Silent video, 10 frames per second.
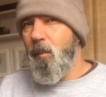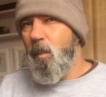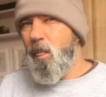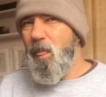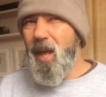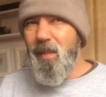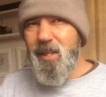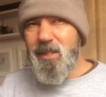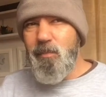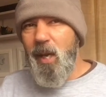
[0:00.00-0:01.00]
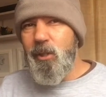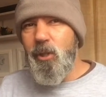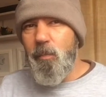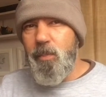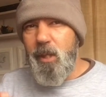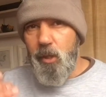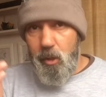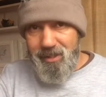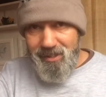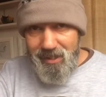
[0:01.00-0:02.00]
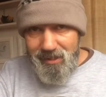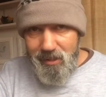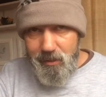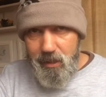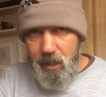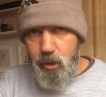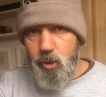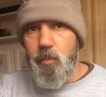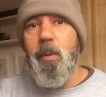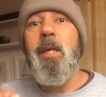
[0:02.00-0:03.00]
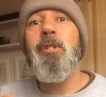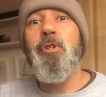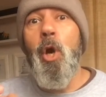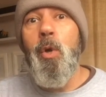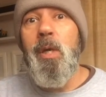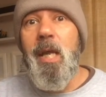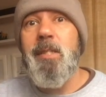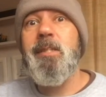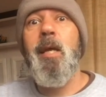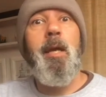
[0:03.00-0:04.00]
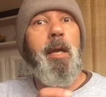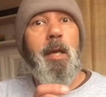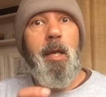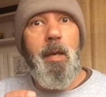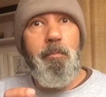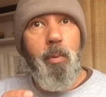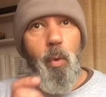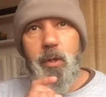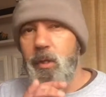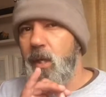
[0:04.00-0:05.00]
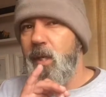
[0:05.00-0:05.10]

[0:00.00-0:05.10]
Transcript: Now, this might not be a consistency issue, but is no less important.